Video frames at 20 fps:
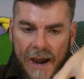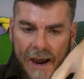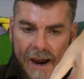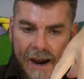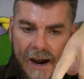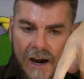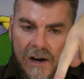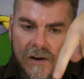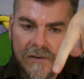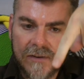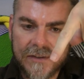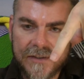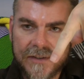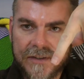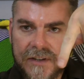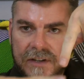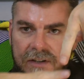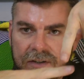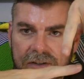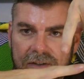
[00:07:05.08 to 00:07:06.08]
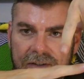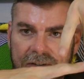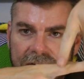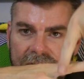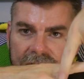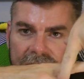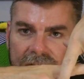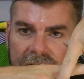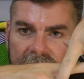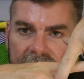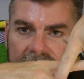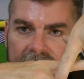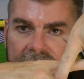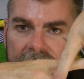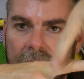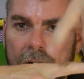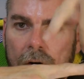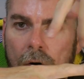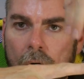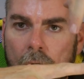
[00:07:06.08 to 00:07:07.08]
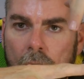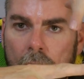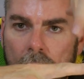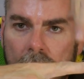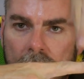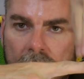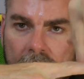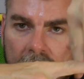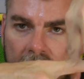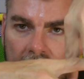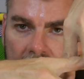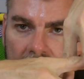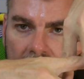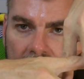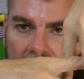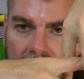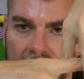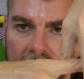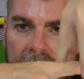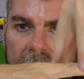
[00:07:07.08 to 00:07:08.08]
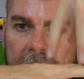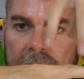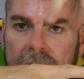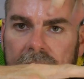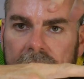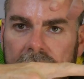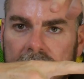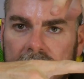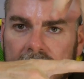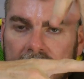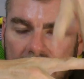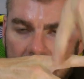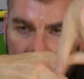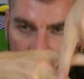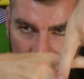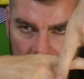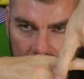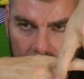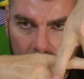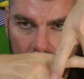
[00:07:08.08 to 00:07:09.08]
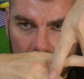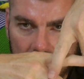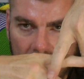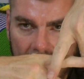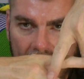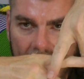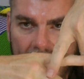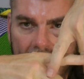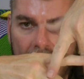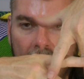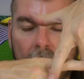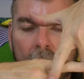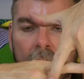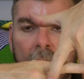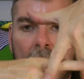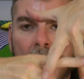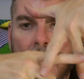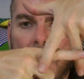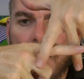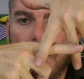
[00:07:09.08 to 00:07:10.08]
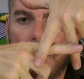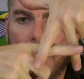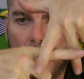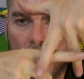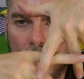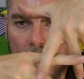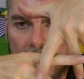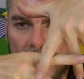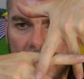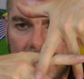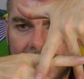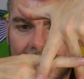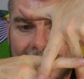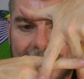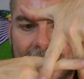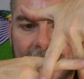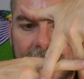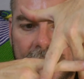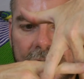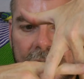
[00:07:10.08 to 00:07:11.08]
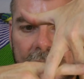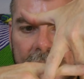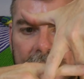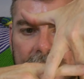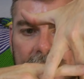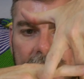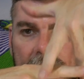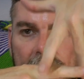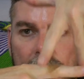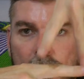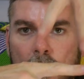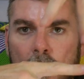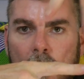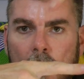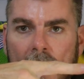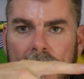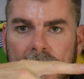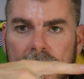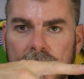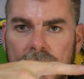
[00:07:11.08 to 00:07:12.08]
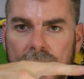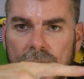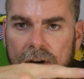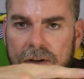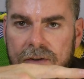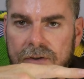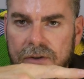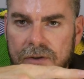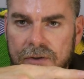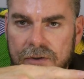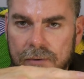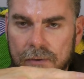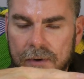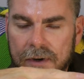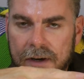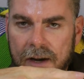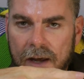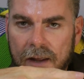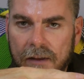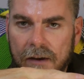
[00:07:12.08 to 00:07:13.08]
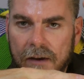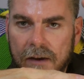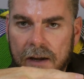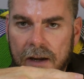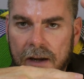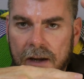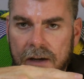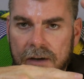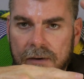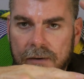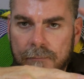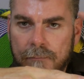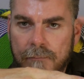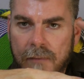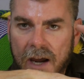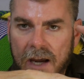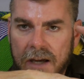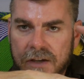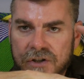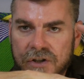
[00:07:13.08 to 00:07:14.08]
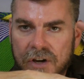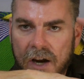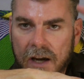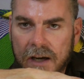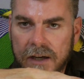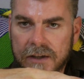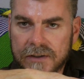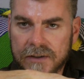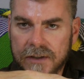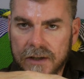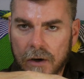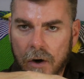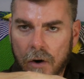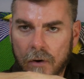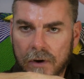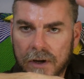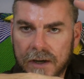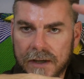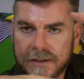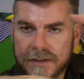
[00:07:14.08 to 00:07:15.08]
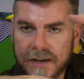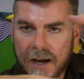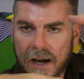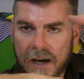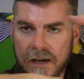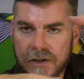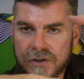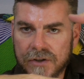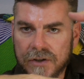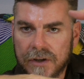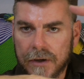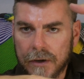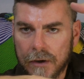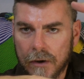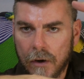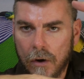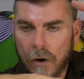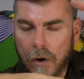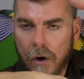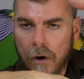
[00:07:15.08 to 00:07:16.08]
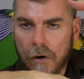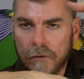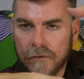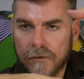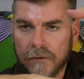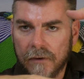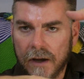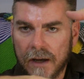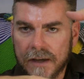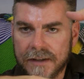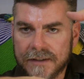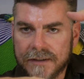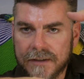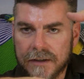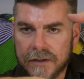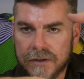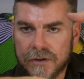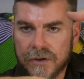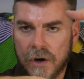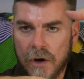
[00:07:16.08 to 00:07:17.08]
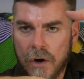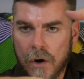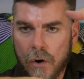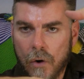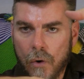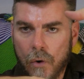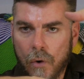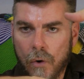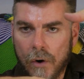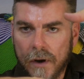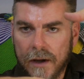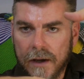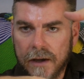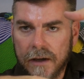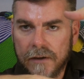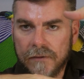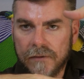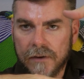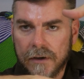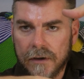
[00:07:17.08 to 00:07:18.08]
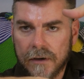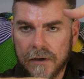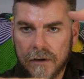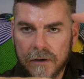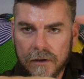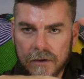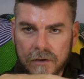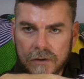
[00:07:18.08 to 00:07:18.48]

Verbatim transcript: how stitches sit on the needle, how moving stitches in one direction to another may change the orientation of a stitch or even